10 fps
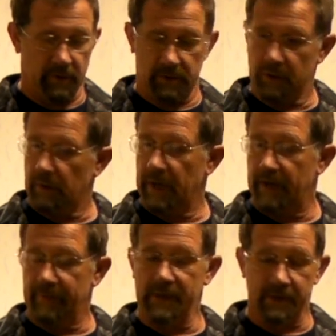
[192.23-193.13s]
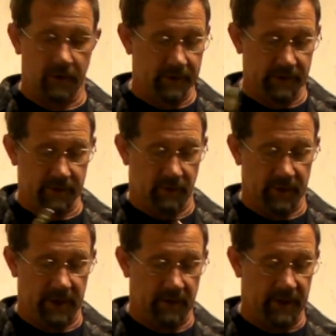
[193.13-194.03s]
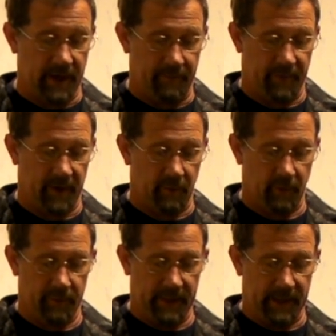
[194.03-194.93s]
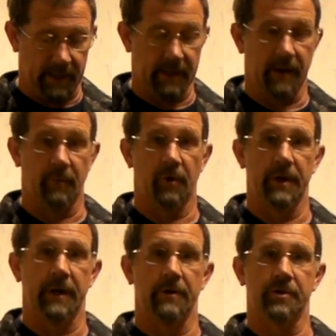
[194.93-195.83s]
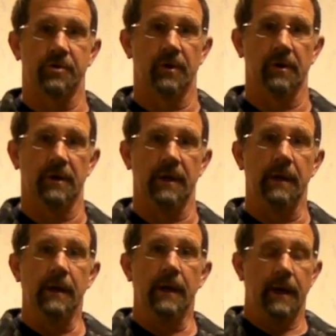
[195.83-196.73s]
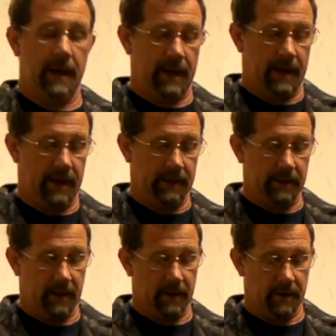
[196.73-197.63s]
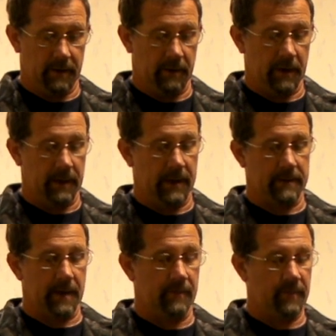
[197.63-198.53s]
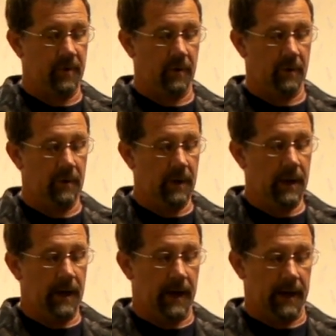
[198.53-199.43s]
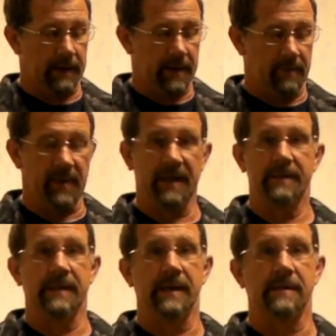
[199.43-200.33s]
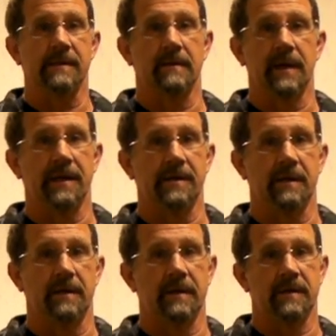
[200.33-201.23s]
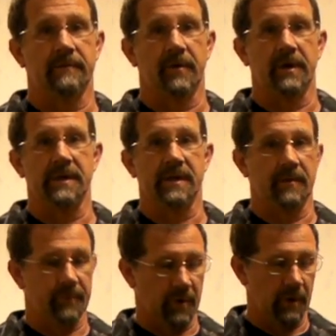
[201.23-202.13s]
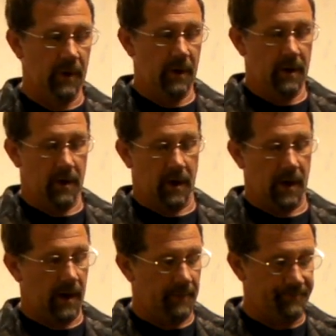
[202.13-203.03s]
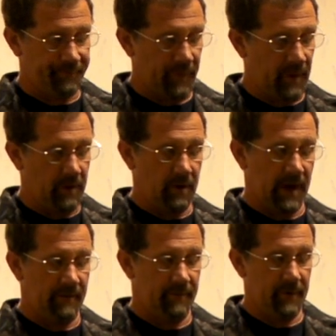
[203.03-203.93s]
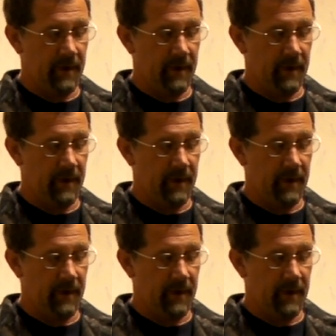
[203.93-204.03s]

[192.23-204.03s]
don't have these hoses on there yet, but I will be getting them on there shortly, and you can get them too. And that makes the installation of this very simple. You have